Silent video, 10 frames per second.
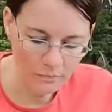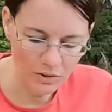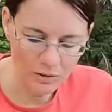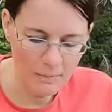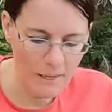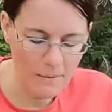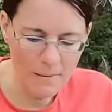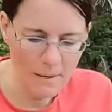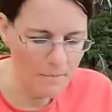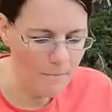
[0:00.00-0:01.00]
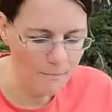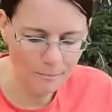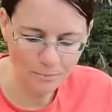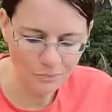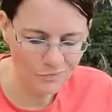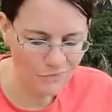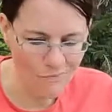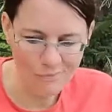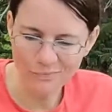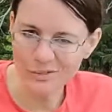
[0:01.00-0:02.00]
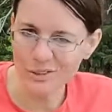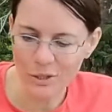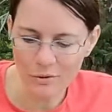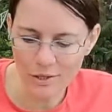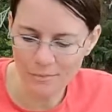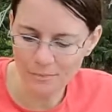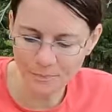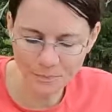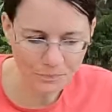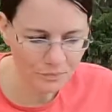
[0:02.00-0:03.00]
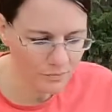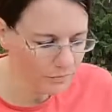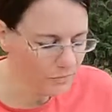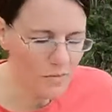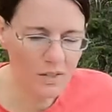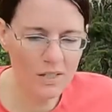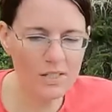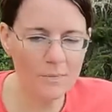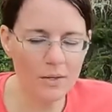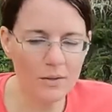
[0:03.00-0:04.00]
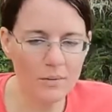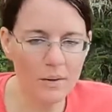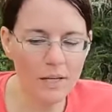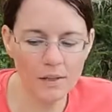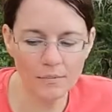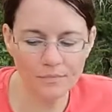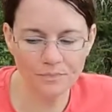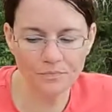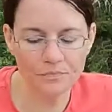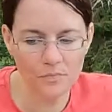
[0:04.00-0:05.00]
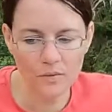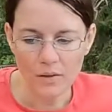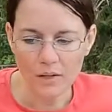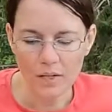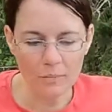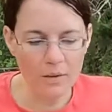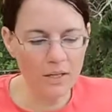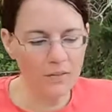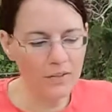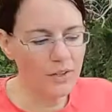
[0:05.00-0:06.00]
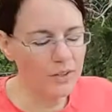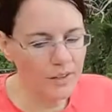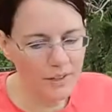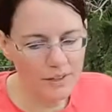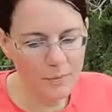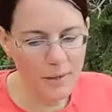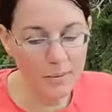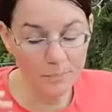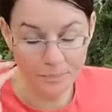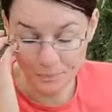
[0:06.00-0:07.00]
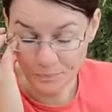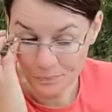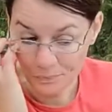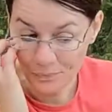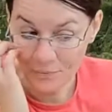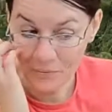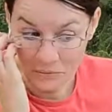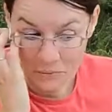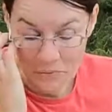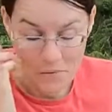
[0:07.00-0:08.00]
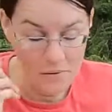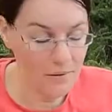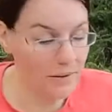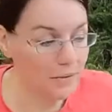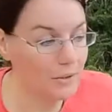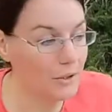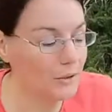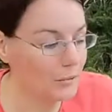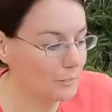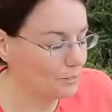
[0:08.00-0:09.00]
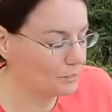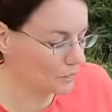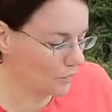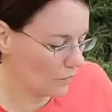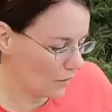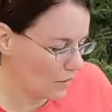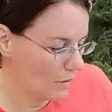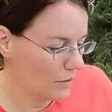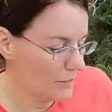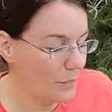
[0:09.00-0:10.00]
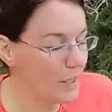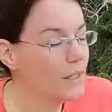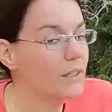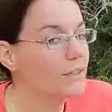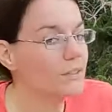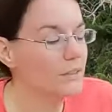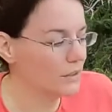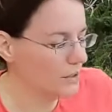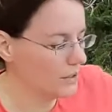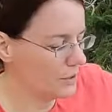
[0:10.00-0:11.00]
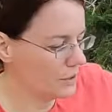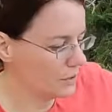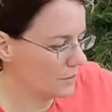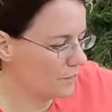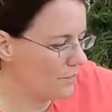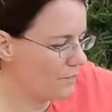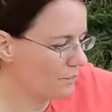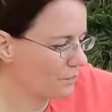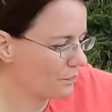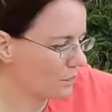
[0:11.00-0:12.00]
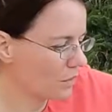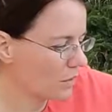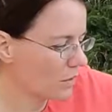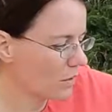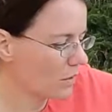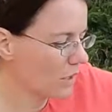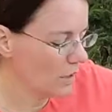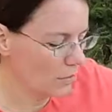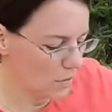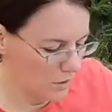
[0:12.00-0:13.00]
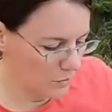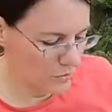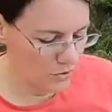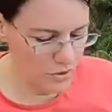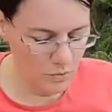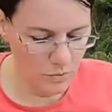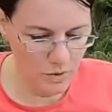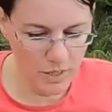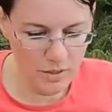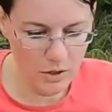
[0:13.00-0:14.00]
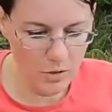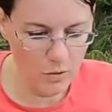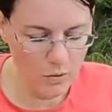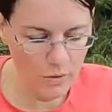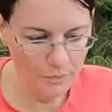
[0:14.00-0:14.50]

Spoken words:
Spam, man. So good. Is it better than bacon? Anybody out there like Spam? I don't know. Bacon is delicious. Okay, we're almost done with that yolk.